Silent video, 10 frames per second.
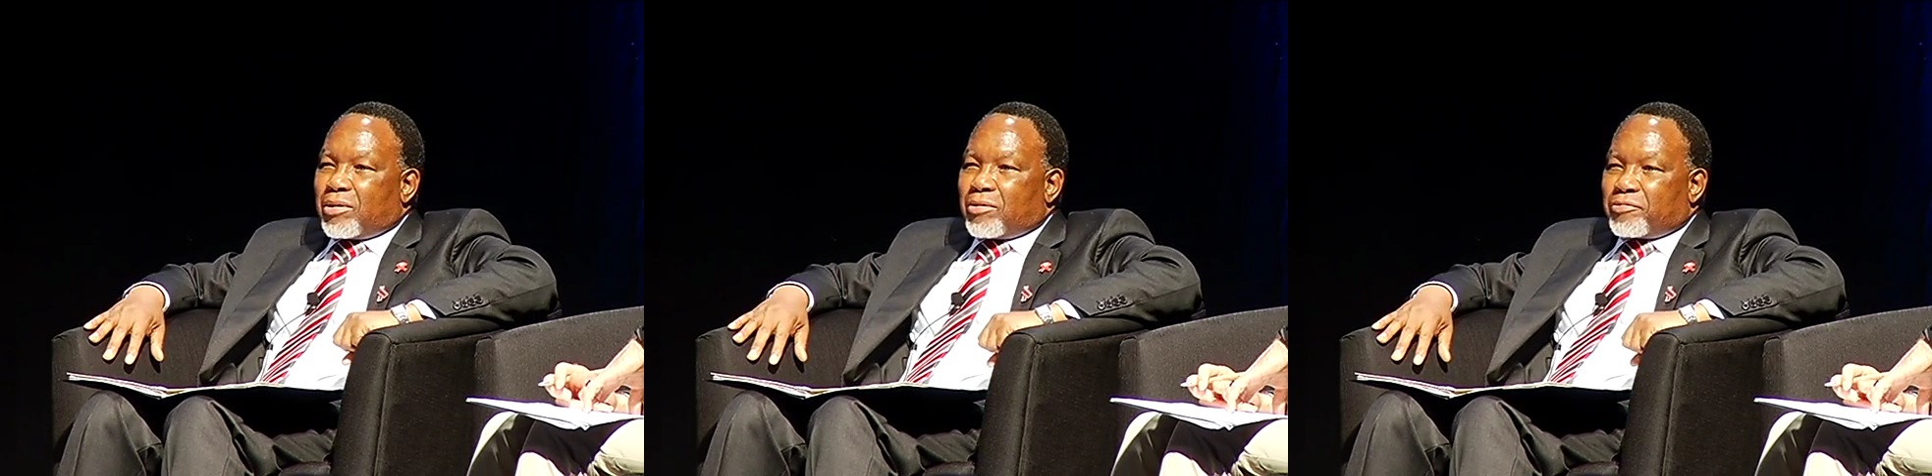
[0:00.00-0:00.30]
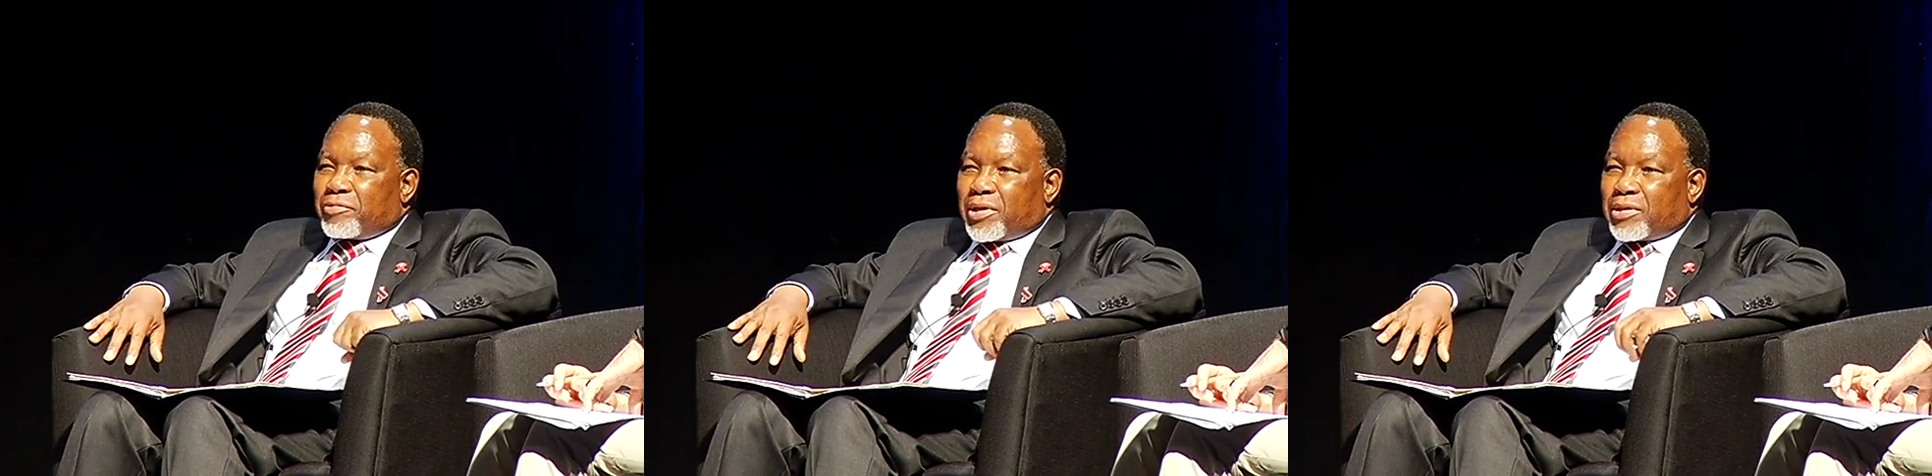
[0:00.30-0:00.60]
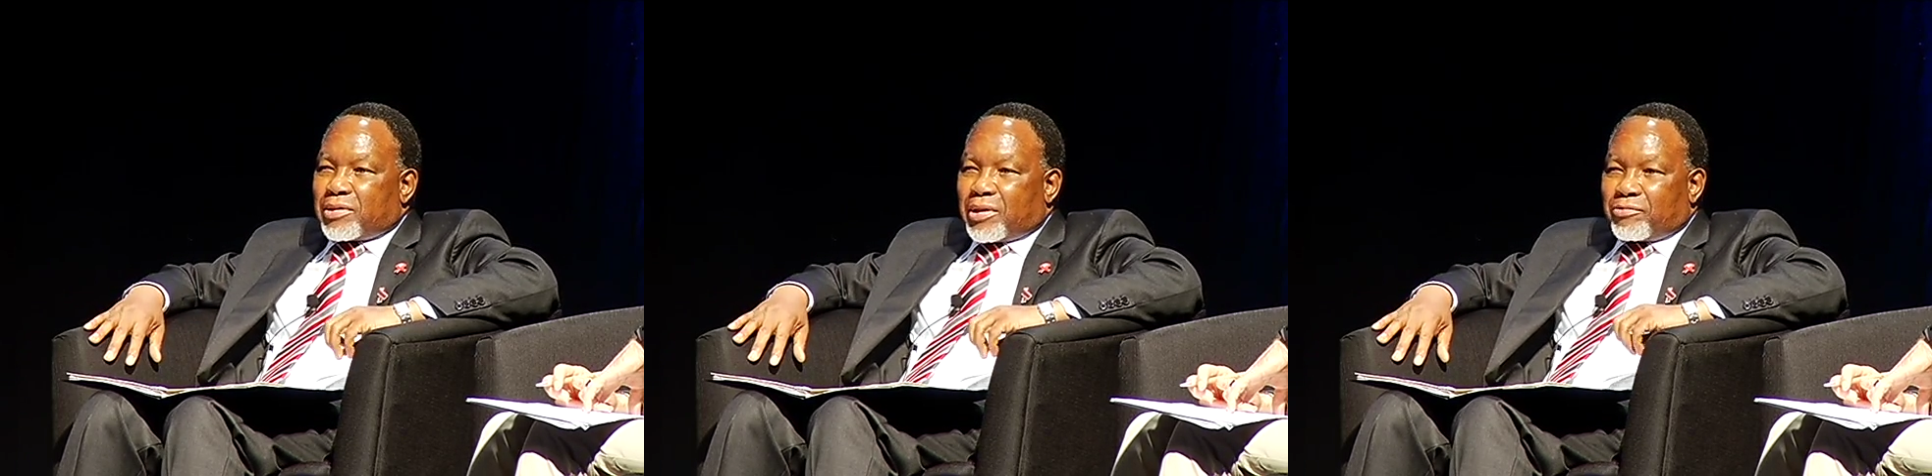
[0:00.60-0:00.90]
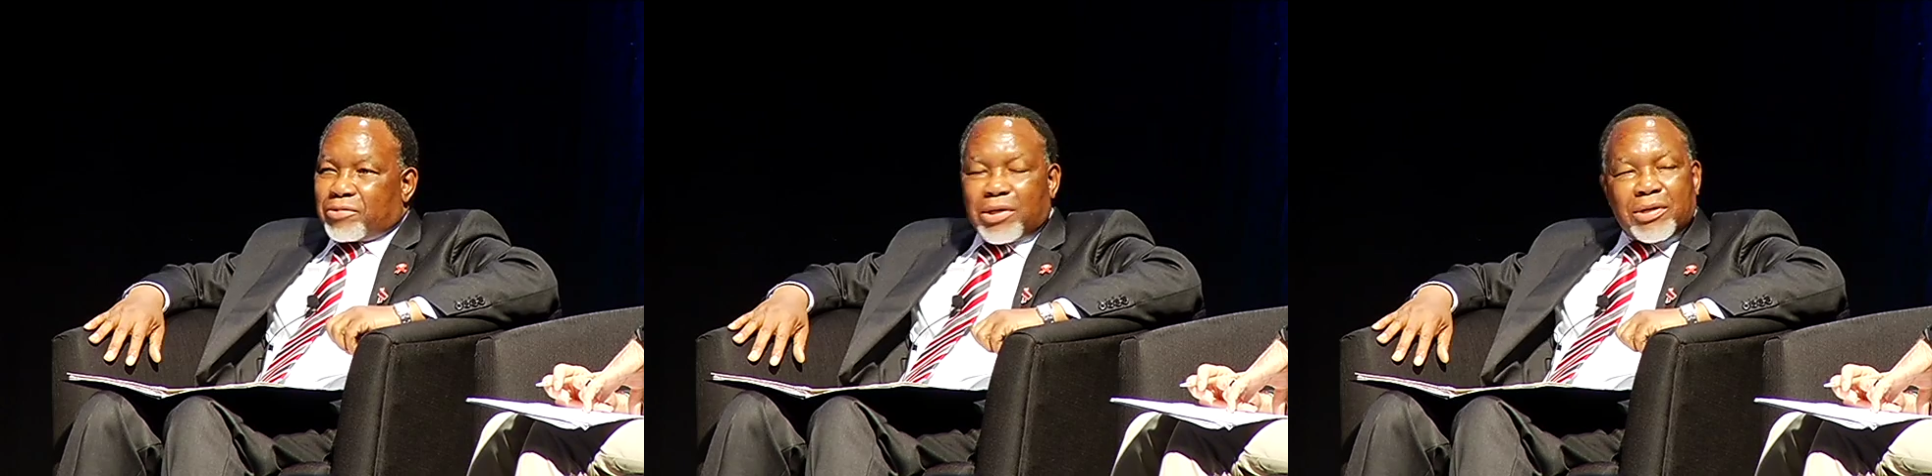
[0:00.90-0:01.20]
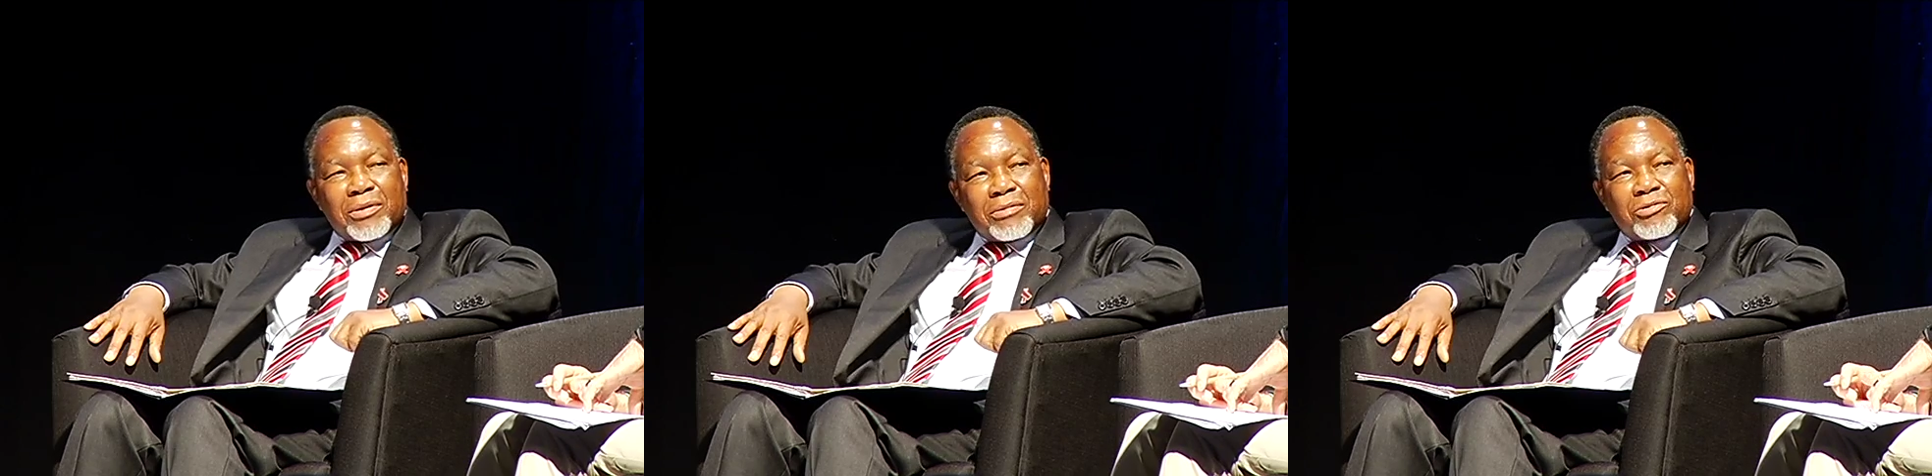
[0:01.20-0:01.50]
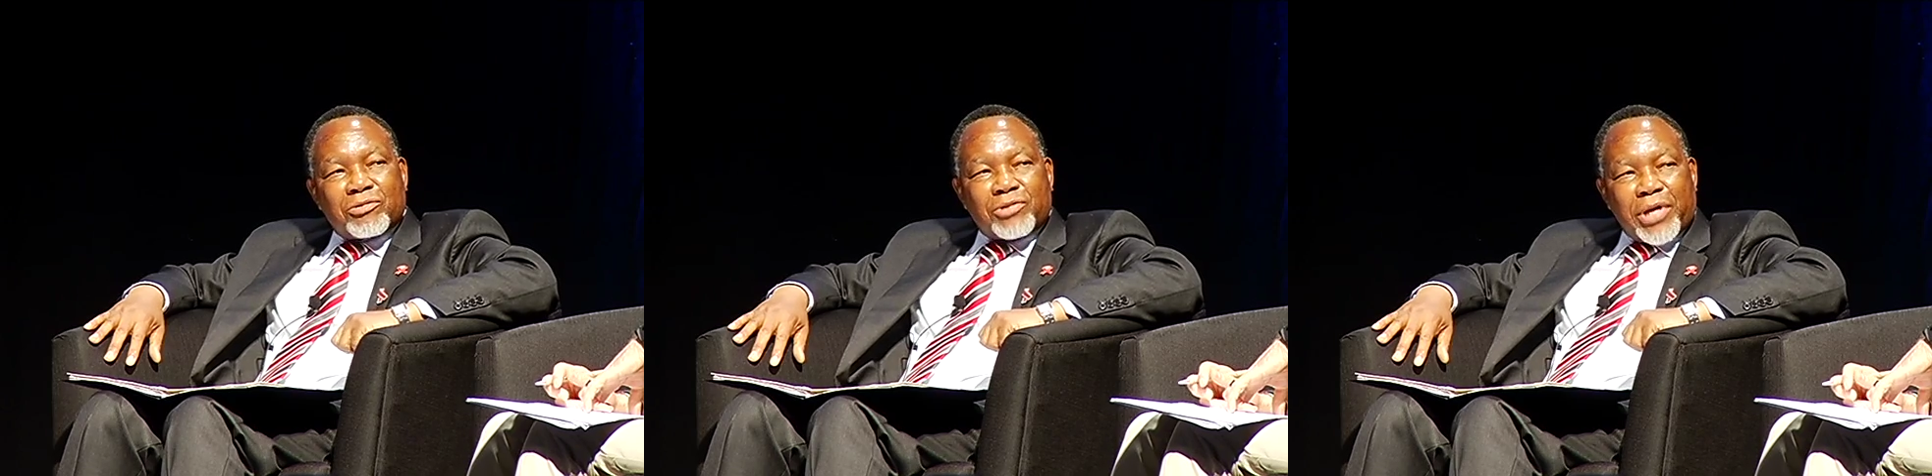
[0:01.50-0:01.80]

of the South African